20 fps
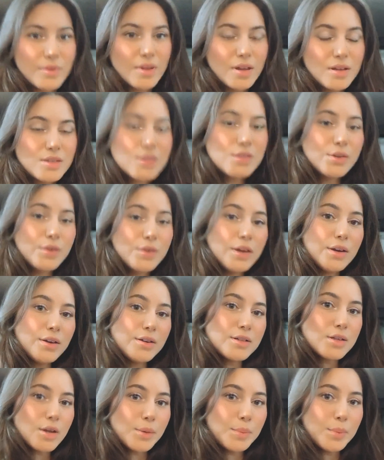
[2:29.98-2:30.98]
So here's
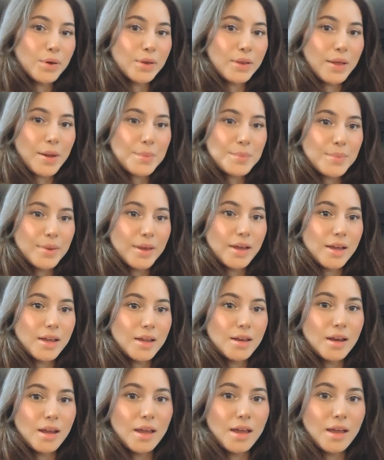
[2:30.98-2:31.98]
our pull-out bin,
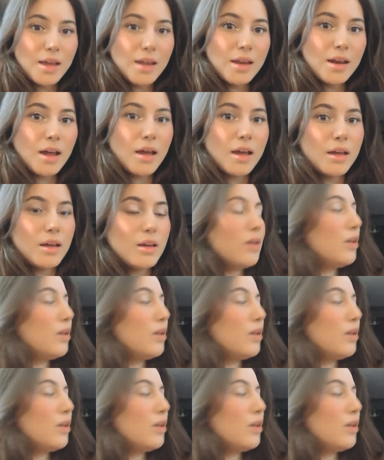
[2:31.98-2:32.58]
and I